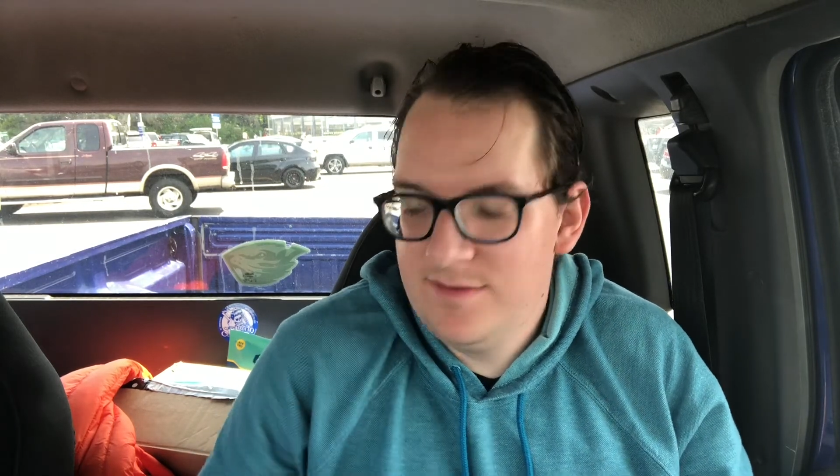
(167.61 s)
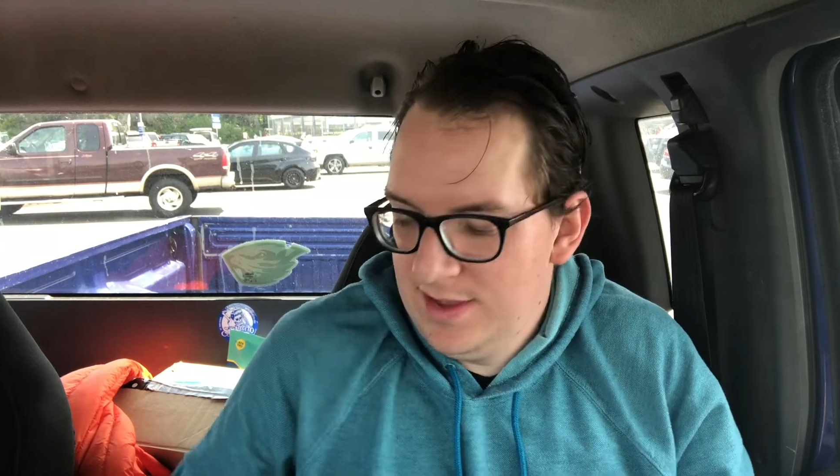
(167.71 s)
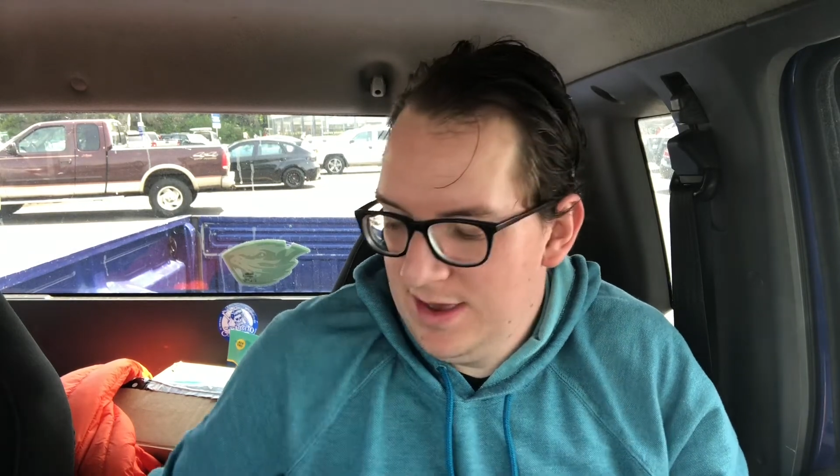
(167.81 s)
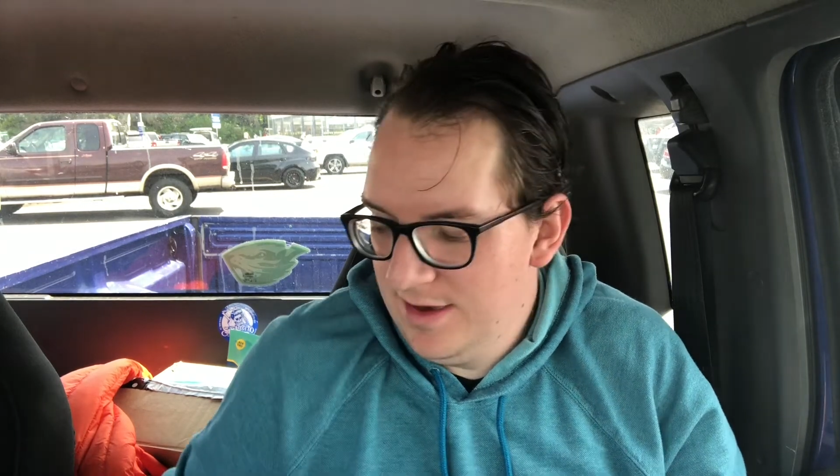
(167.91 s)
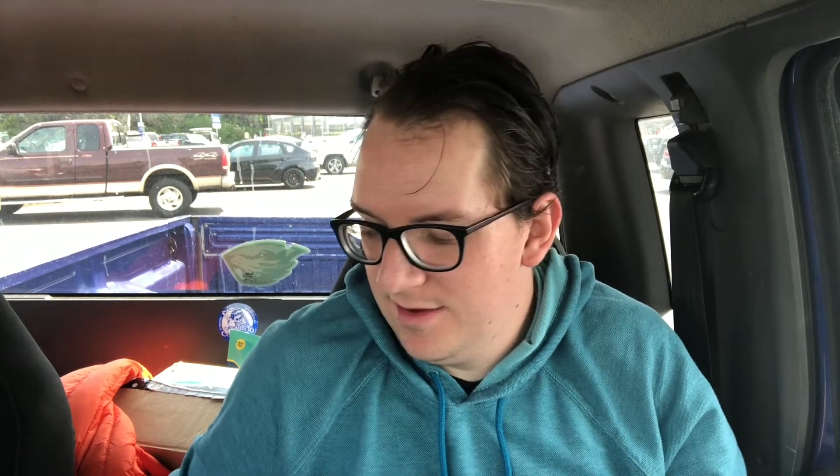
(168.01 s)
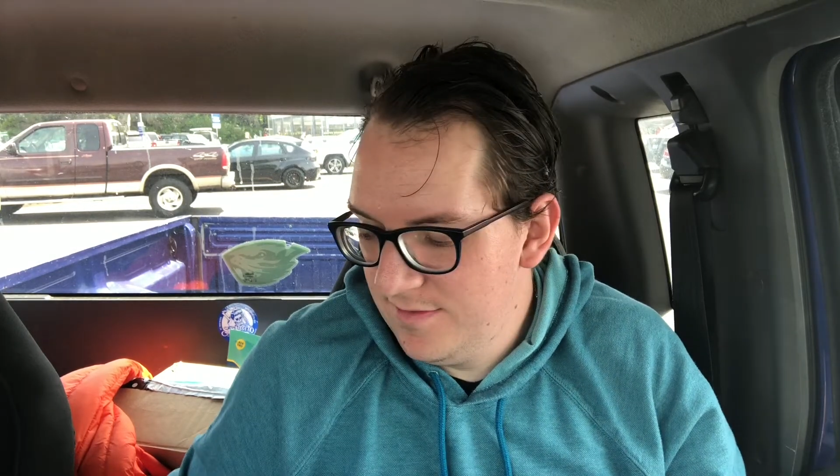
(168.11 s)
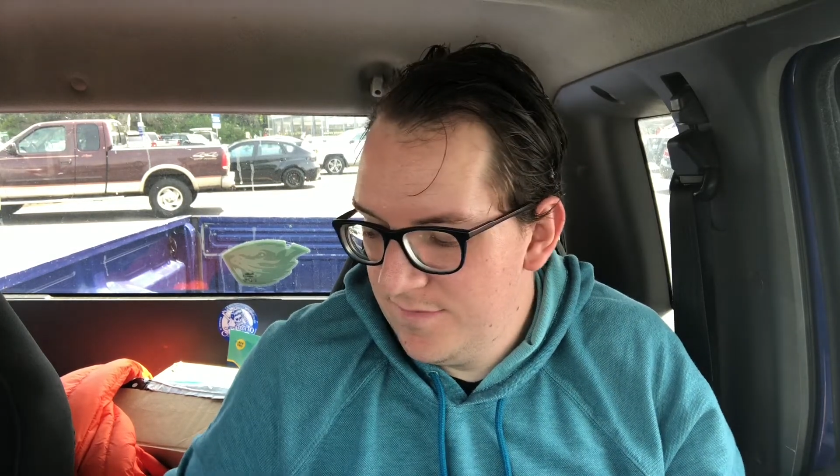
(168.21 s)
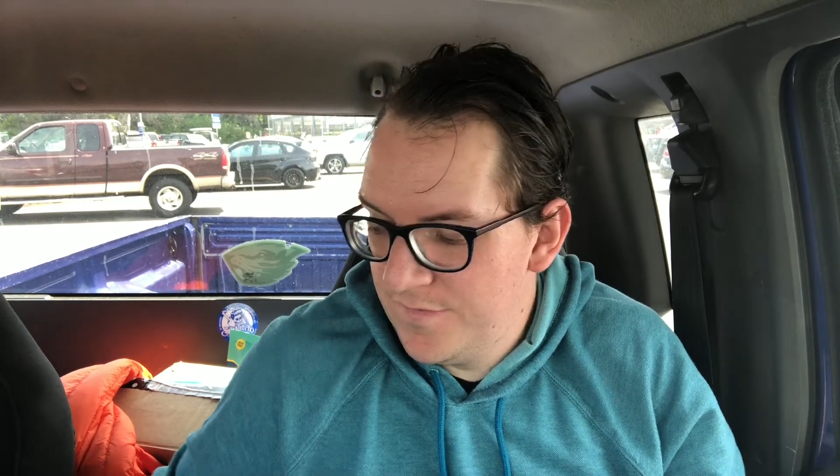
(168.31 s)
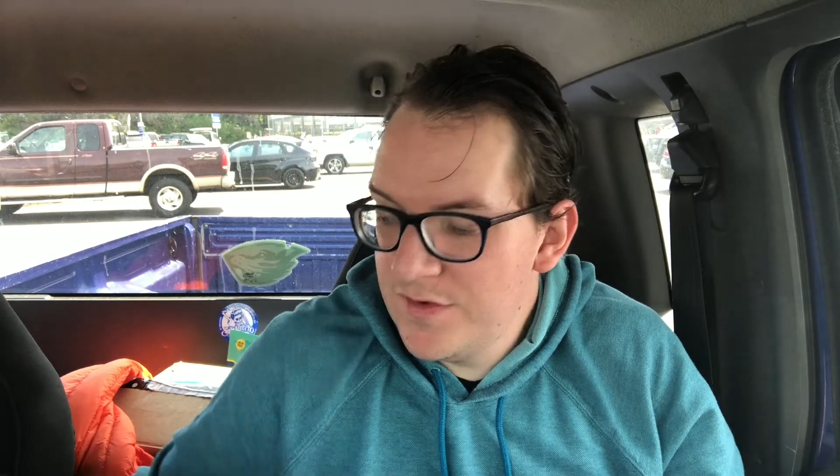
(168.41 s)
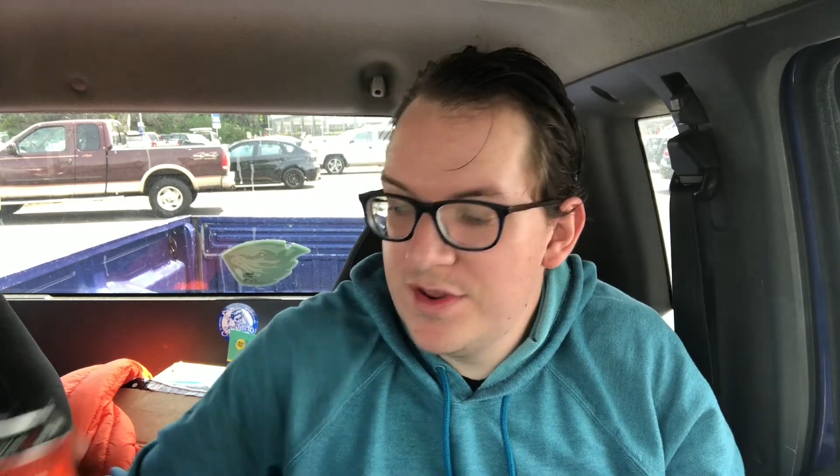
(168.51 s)
uh,
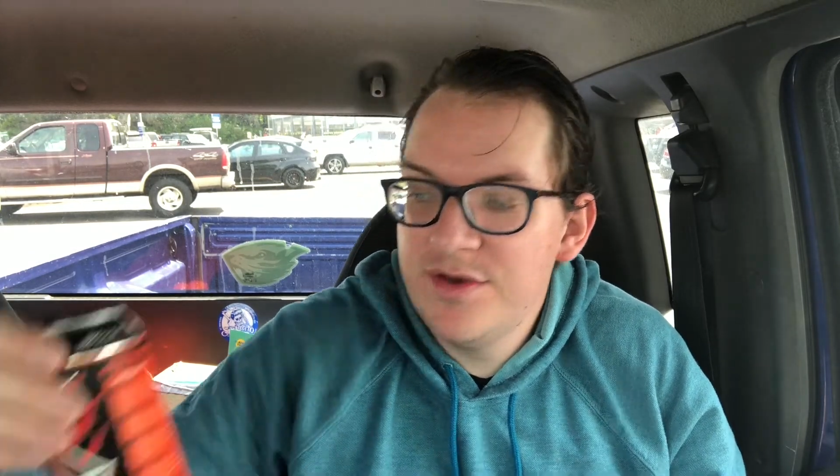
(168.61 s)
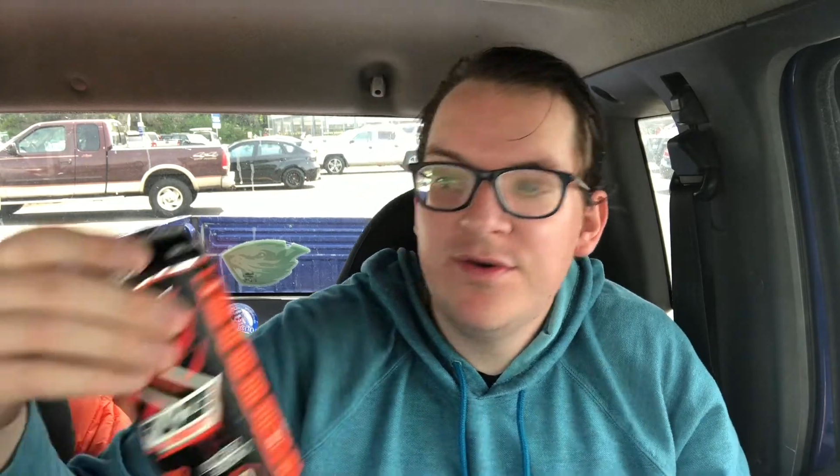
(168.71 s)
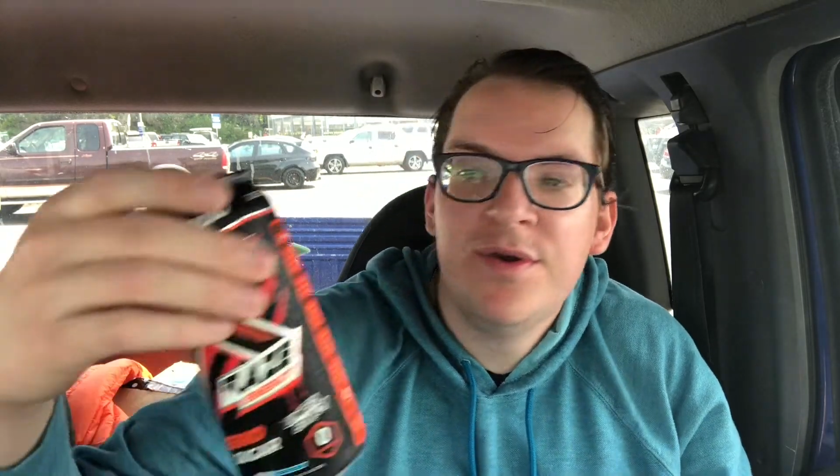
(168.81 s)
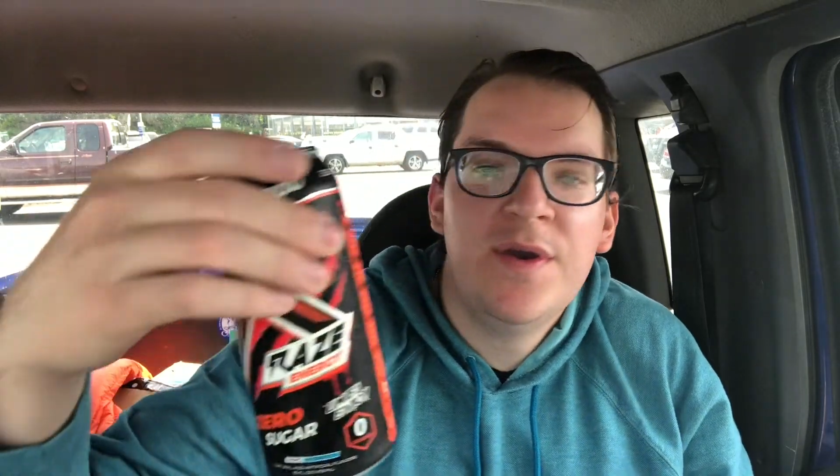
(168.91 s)
Voodoo